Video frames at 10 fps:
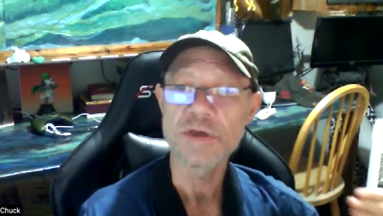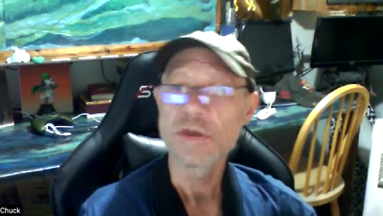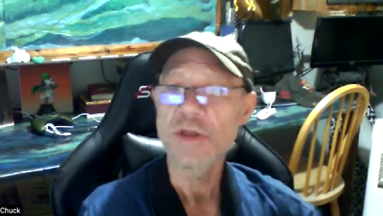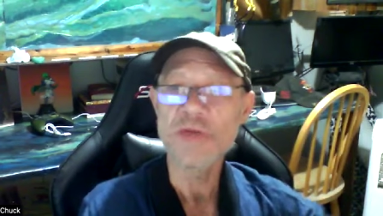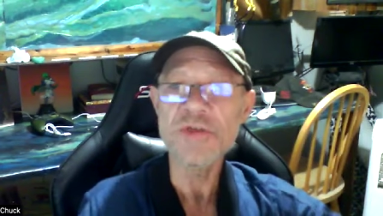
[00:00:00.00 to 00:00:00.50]

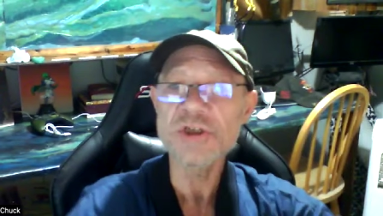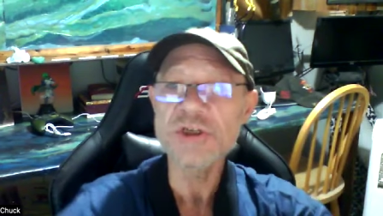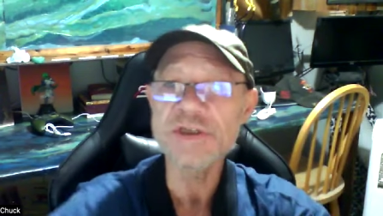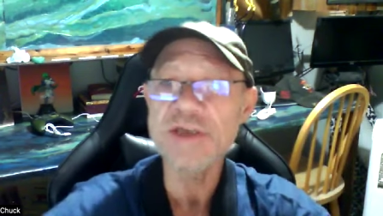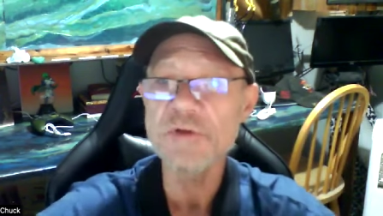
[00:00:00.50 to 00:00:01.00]
Nothing
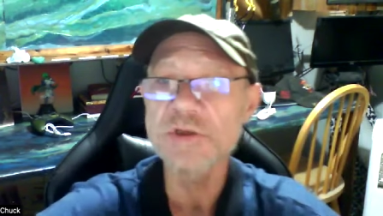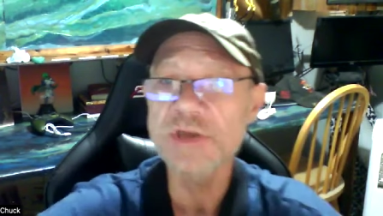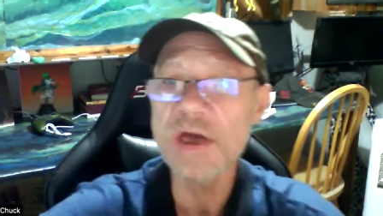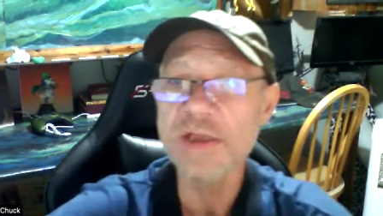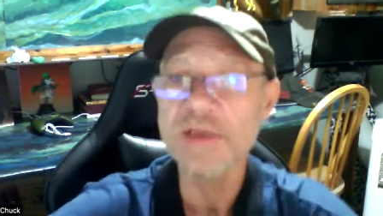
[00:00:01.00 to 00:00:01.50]
she's ever
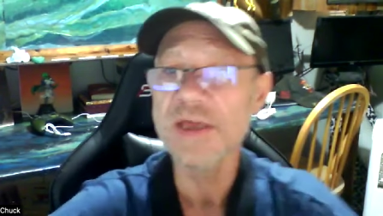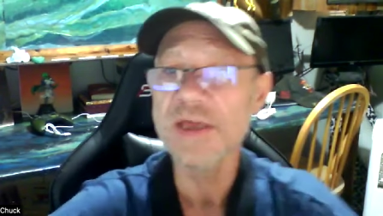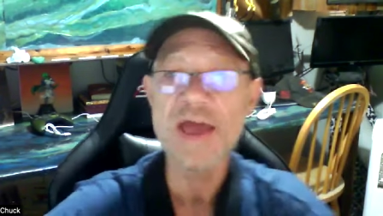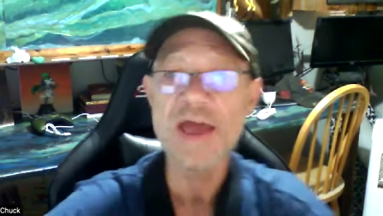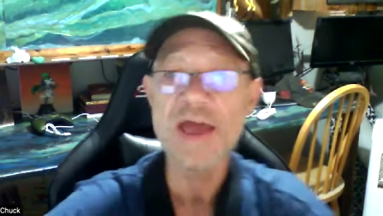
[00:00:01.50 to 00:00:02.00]
done
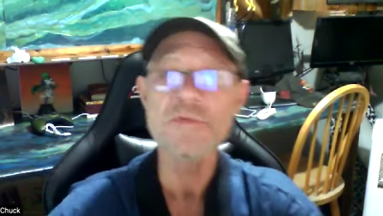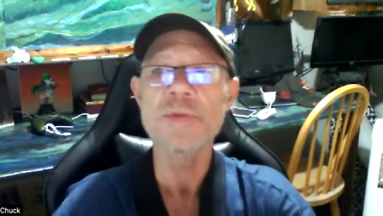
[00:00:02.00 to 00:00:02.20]
can ever